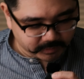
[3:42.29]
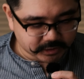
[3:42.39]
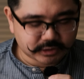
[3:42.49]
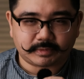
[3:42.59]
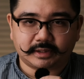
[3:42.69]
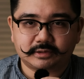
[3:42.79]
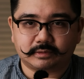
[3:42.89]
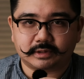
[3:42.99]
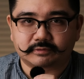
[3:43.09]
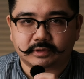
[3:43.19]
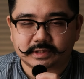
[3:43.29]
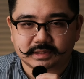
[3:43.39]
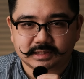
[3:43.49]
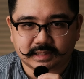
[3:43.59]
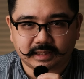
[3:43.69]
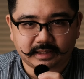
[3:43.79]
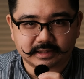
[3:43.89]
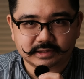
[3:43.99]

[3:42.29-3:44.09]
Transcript: much smell to it. It's very slight.